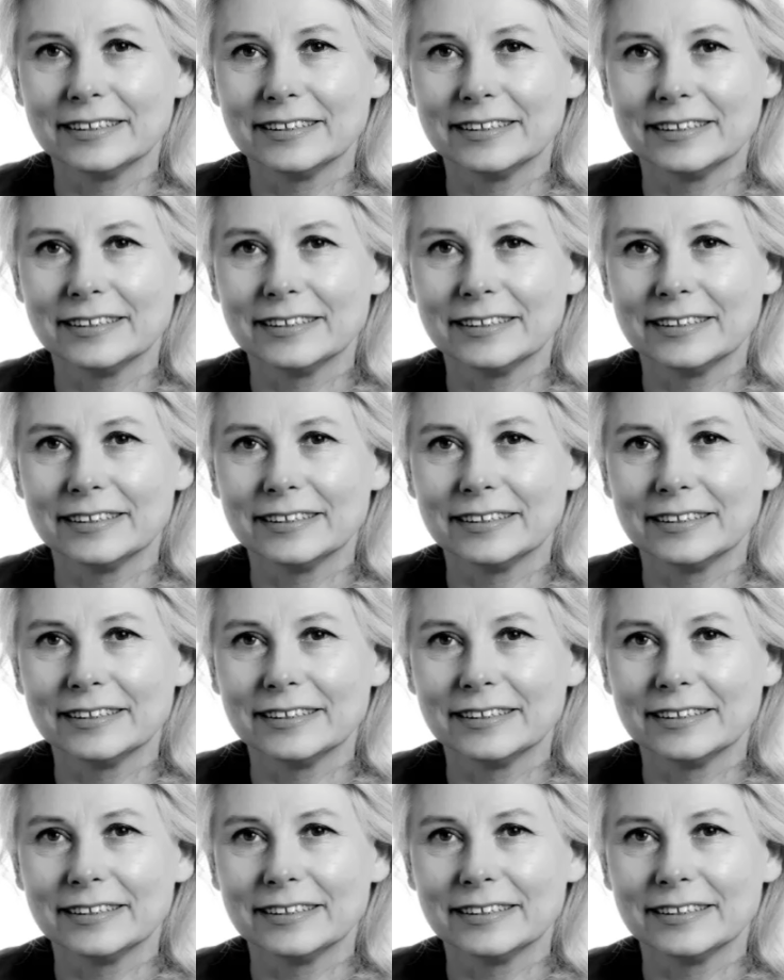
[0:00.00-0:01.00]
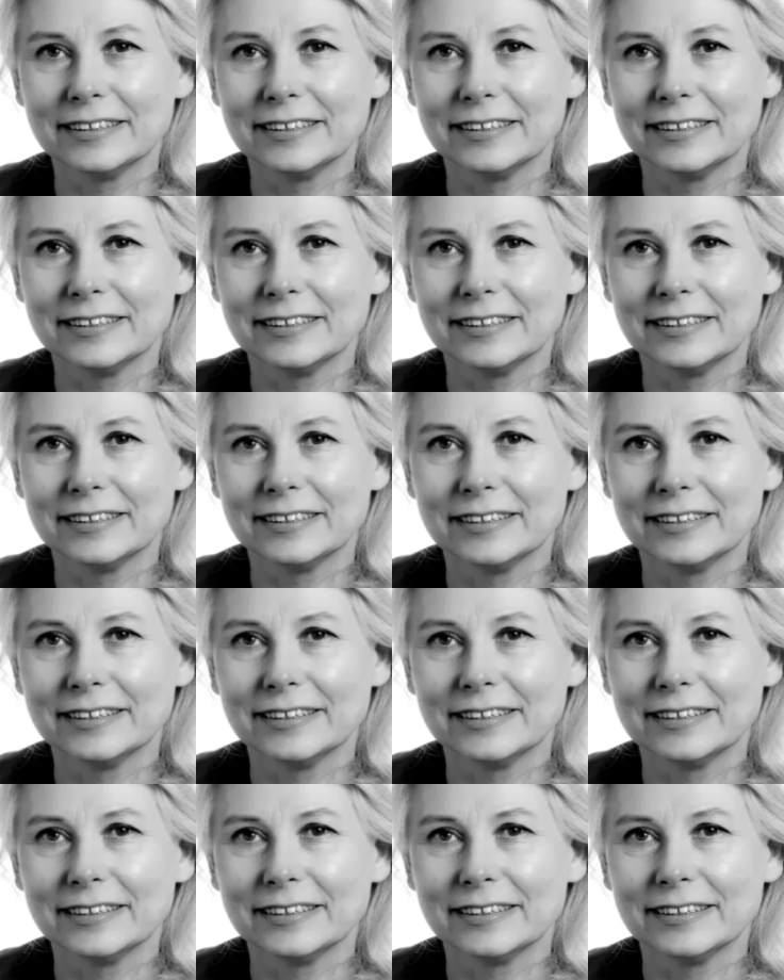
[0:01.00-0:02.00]

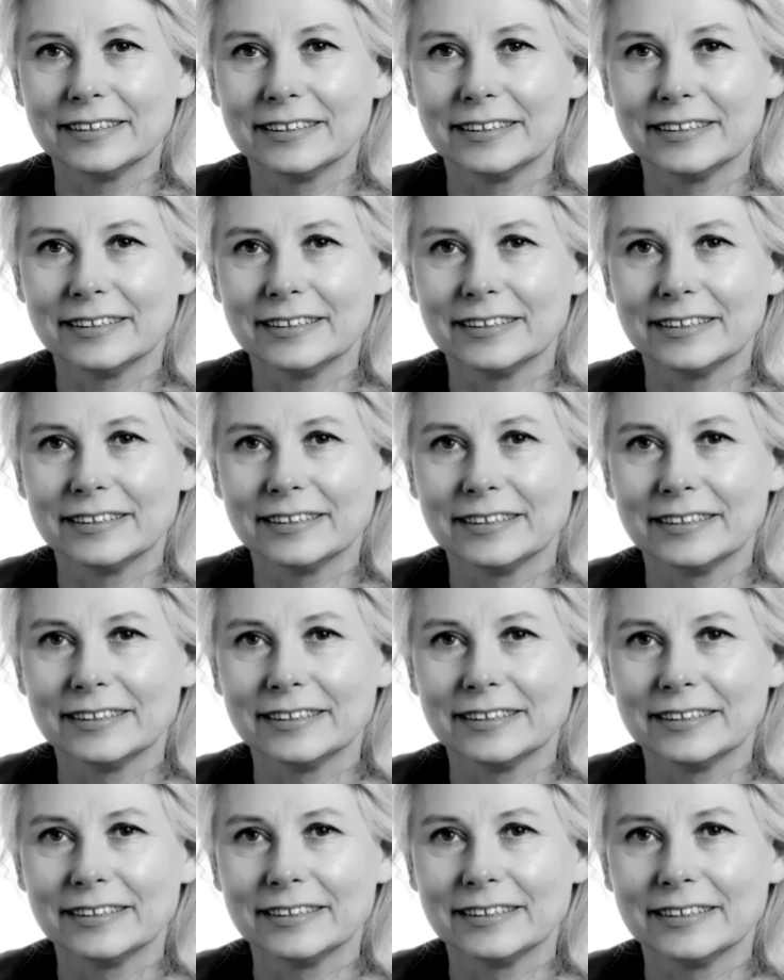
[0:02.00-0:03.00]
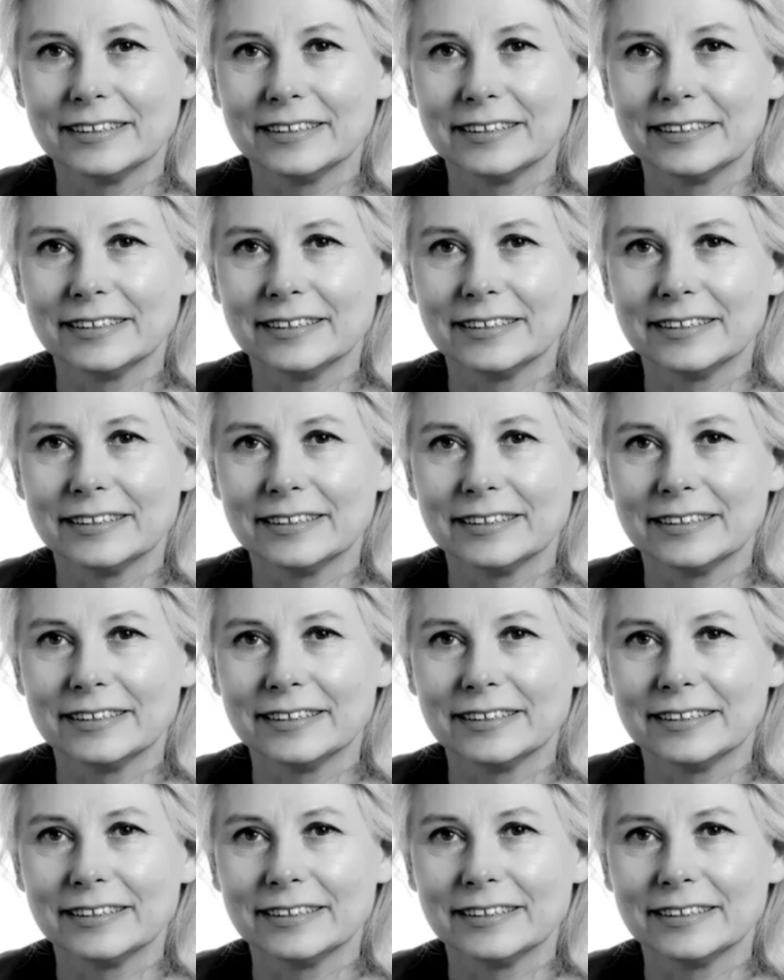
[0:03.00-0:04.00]

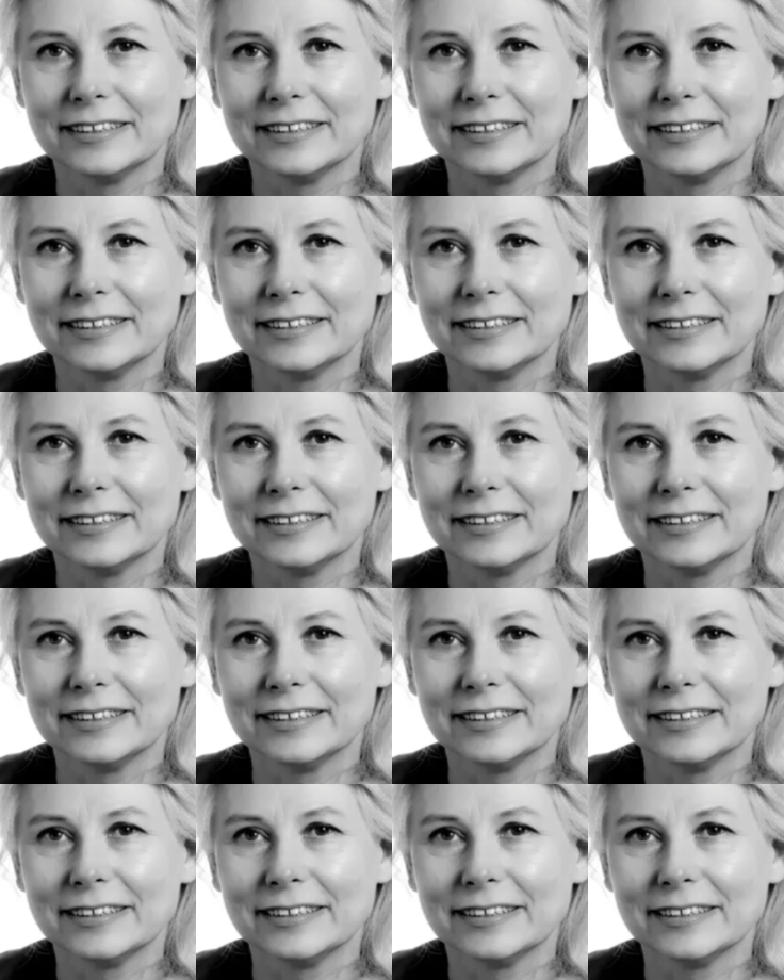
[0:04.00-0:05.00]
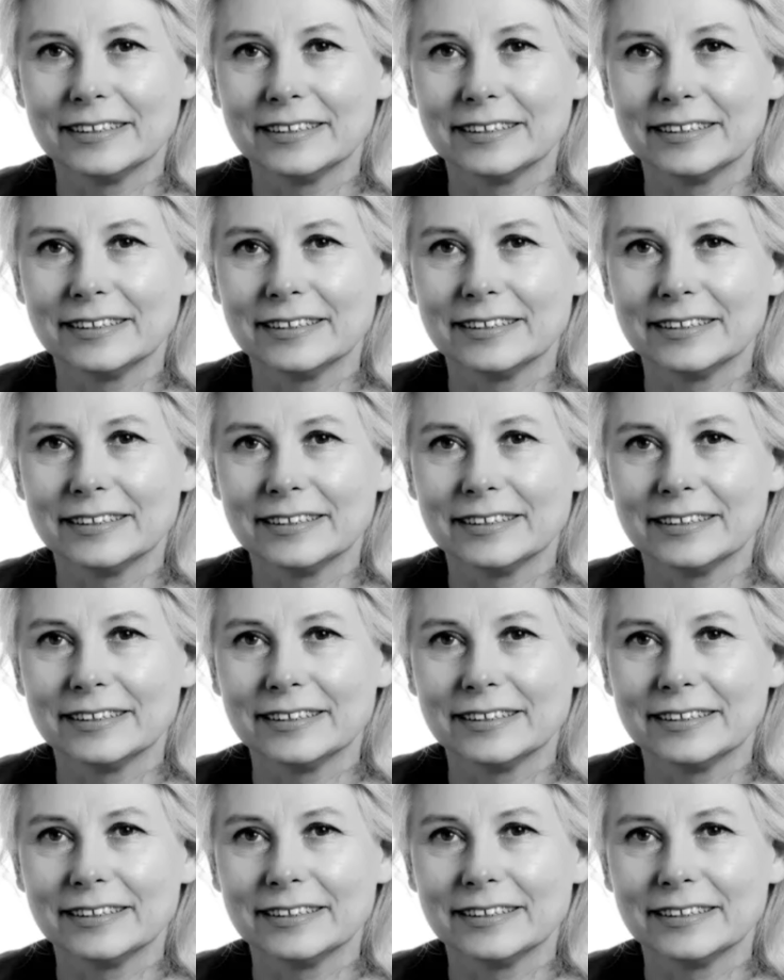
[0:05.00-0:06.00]
(no lip movement)